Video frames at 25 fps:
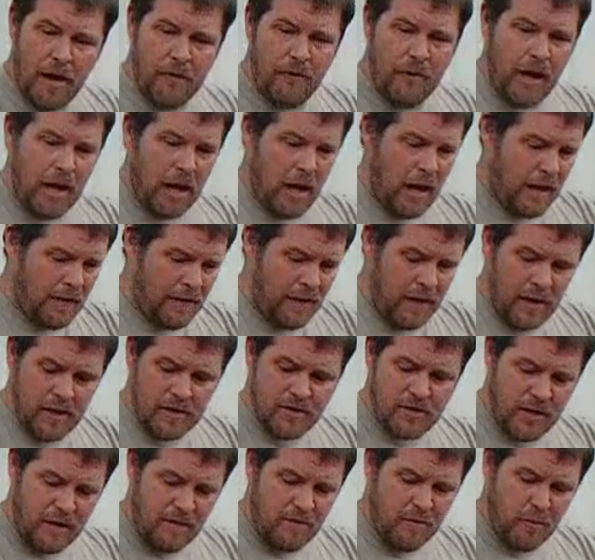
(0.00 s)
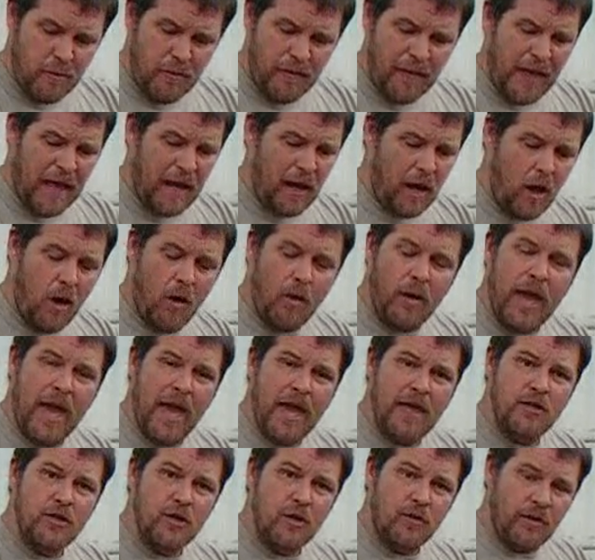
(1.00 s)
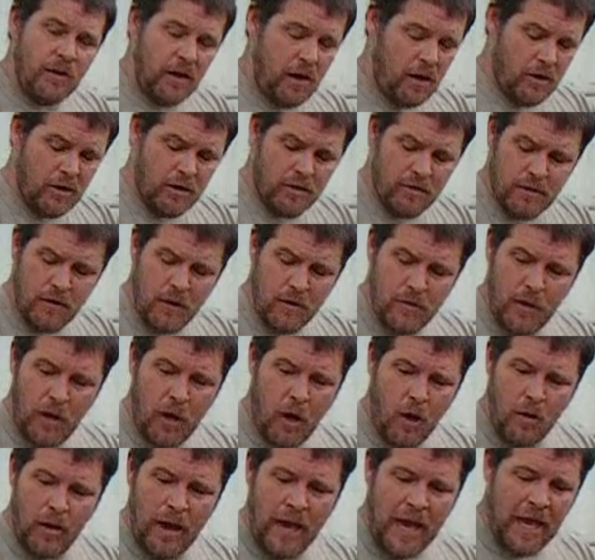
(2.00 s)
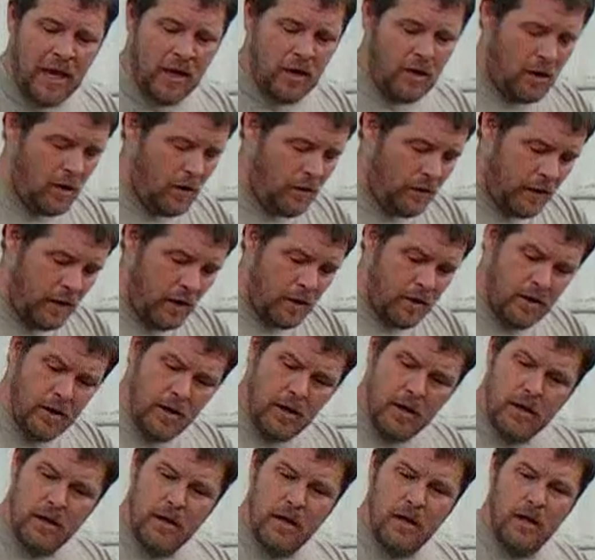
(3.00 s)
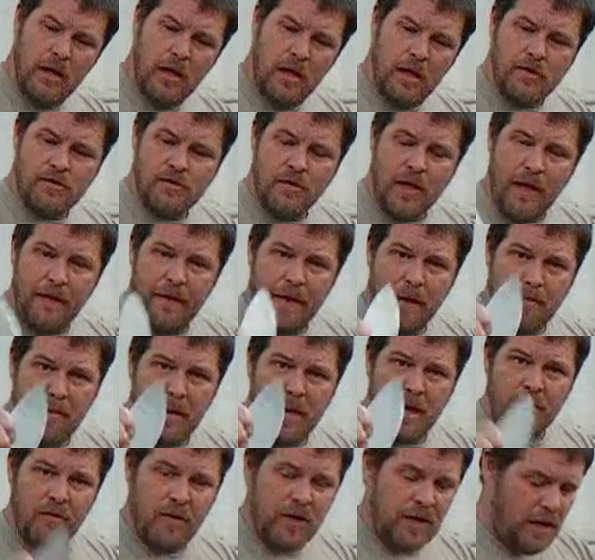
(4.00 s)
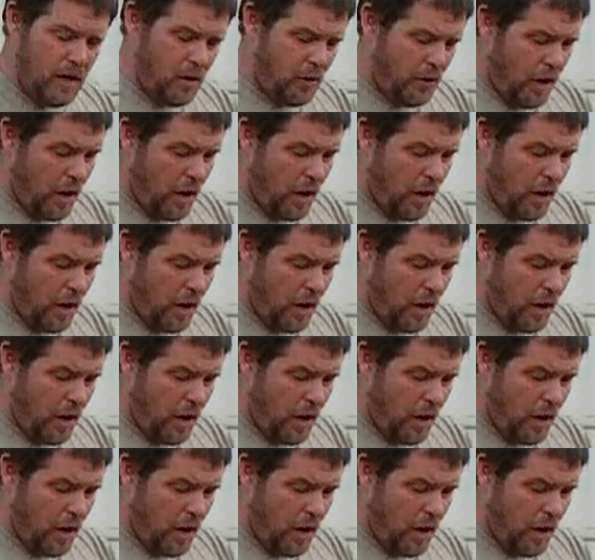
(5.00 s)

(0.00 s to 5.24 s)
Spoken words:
it right around like this, even with that long edge on there, or the long handle on there. It's not that big of a